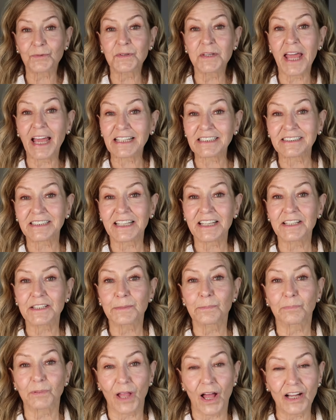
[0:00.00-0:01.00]
next
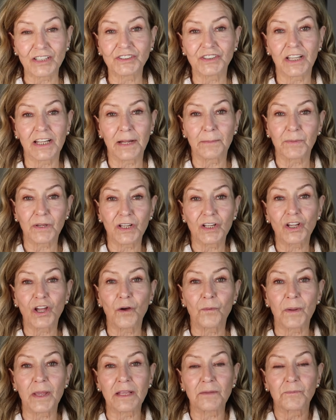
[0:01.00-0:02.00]
is blush, and I'm going to
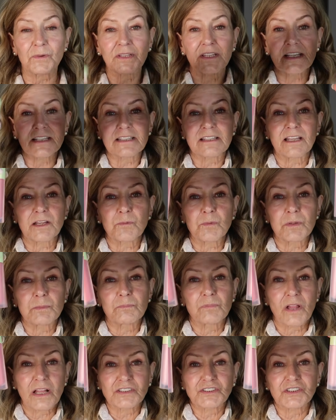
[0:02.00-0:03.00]
go in with these liquid
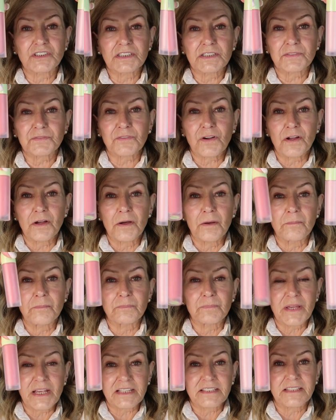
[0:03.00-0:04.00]
blushes from
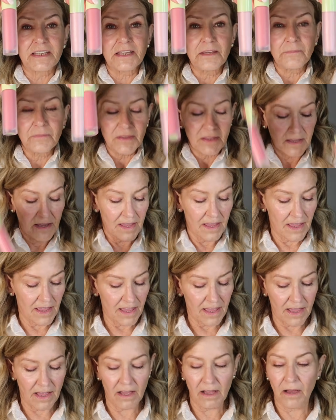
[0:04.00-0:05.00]
Pixi.
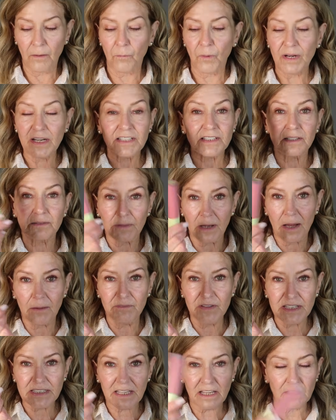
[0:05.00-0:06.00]
One is
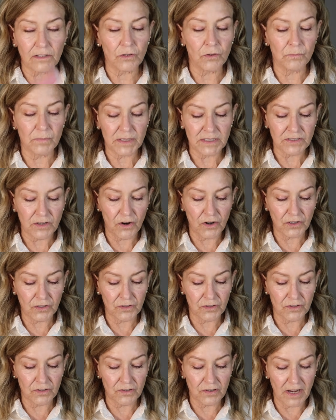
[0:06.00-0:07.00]
obviously a little bit
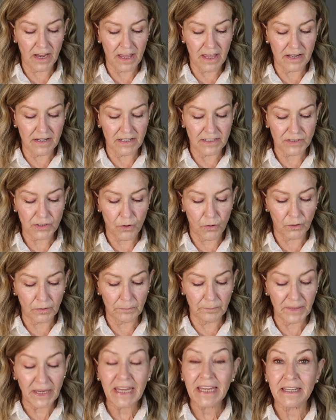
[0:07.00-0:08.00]
darker, and it's
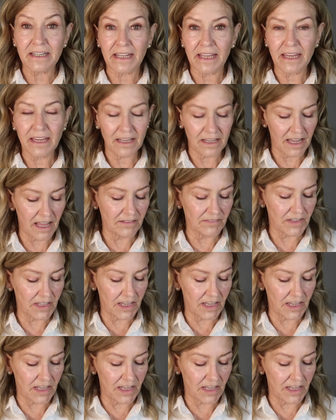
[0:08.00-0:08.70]
called Peony, and